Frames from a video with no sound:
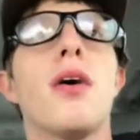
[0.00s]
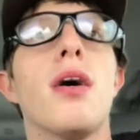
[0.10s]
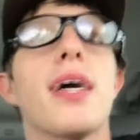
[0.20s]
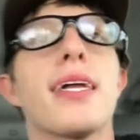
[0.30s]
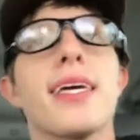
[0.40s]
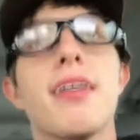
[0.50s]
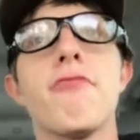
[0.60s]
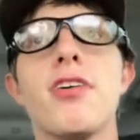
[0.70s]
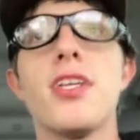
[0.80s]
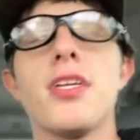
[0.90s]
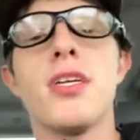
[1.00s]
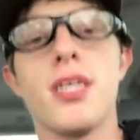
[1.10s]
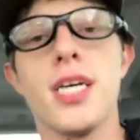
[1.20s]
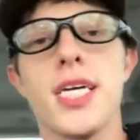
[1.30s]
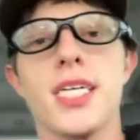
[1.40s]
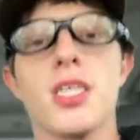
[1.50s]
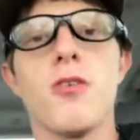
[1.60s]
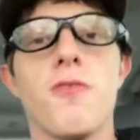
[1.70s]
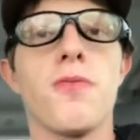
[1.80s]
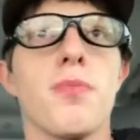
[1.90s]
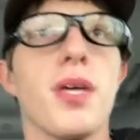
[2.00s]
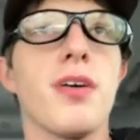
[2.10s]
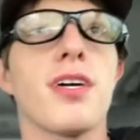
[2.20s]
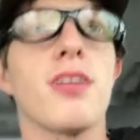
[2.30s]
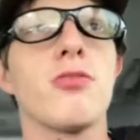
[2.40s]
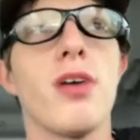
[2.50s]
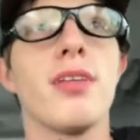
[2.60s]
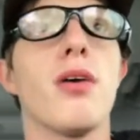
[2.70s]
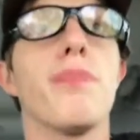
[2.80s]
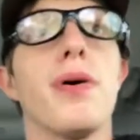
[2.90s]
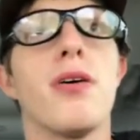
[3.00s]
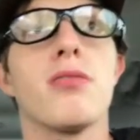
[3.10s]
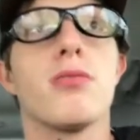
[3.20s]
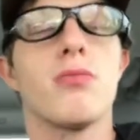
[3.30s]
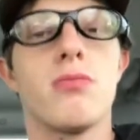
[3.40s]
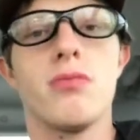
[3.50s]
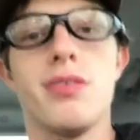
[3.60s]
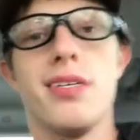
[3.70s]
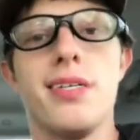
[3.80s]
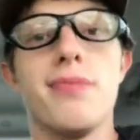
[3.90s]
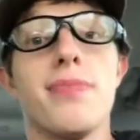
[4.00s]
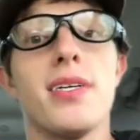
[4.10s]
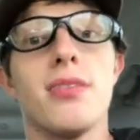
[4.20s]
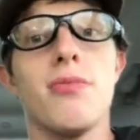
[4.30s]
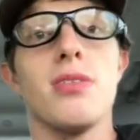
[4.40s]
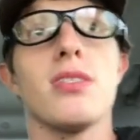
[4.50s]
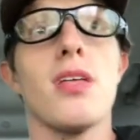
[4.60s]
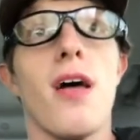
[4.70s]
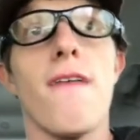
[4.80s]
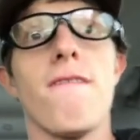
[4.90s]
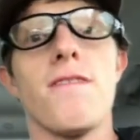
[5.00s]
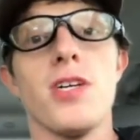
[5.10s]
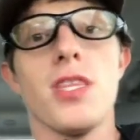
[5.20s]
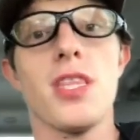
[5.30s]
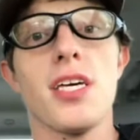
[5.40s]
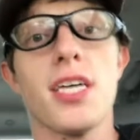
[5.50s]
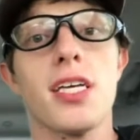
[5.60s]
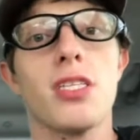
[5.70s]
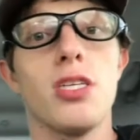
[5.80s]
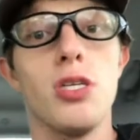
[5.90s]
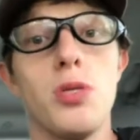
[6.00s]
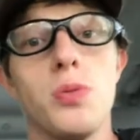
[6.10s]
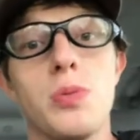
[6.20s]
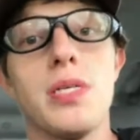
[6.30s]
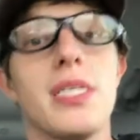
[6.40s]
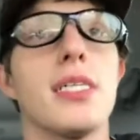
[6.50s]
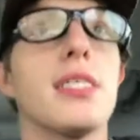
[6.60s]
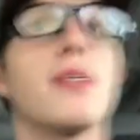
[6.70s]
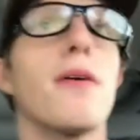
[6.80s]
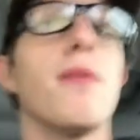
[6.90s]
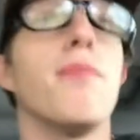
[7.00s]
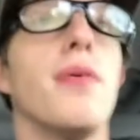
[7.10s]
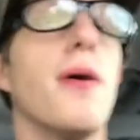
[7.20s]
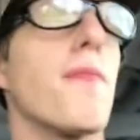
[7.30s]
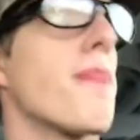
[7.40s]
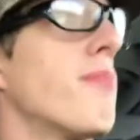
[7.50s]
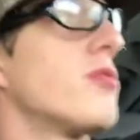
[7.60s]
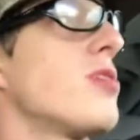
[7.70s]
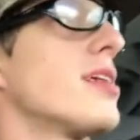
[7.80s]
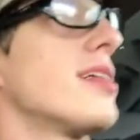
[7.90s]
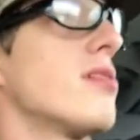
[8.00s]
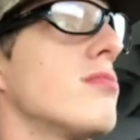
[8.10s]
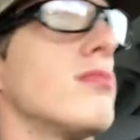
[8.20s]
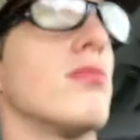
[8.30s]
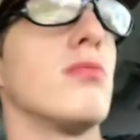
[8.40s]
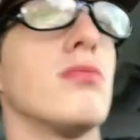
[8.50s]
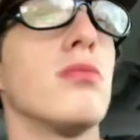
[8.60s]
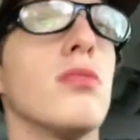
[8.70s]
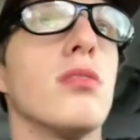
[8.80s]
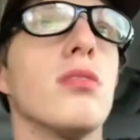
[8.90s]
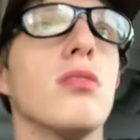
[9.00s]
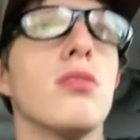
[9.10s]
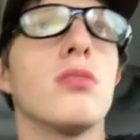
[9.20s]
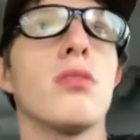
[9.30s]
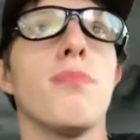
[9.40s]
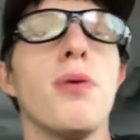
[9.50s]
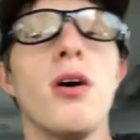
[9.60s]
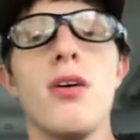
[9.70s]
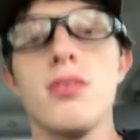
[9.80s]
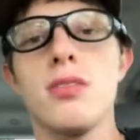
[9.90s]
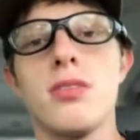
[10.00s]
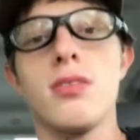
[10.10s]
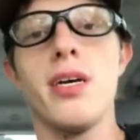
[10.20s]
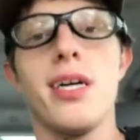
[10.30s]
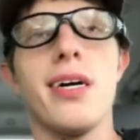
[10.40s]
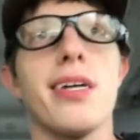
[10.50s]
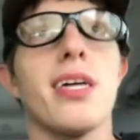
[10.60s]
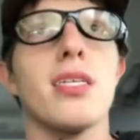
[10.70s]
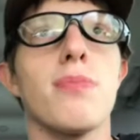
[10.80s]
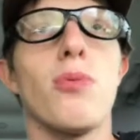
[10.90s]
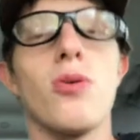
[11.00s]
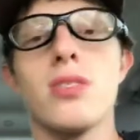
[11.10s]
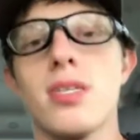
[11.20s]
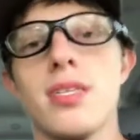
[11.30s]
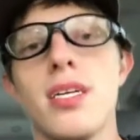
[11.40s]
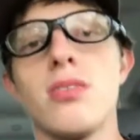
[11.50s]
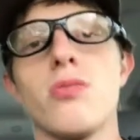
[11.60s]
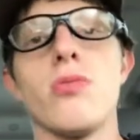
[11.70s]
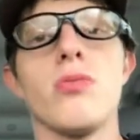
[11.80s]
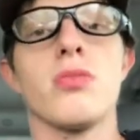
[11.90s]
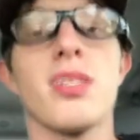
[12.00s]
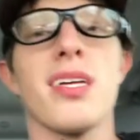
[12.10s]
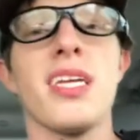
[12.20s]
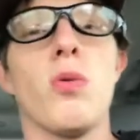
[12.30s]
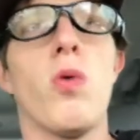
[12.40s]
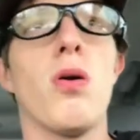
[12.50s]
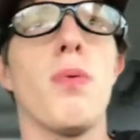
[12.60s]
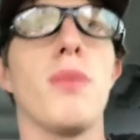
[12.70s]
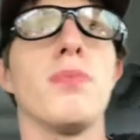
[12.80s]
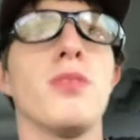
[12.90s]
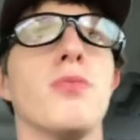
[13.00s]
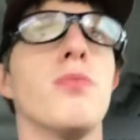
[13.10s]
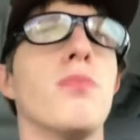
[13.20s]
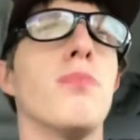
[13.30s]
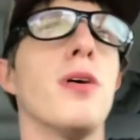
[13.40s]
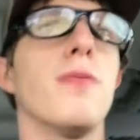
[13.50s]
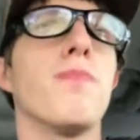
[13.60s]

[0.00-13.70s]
I gotta get it running and go from there. I gotta track down parts. That's always a fun thing to do. But I'm gonna track down some parts. I get some points, condensers, and yeah, water pump too. But,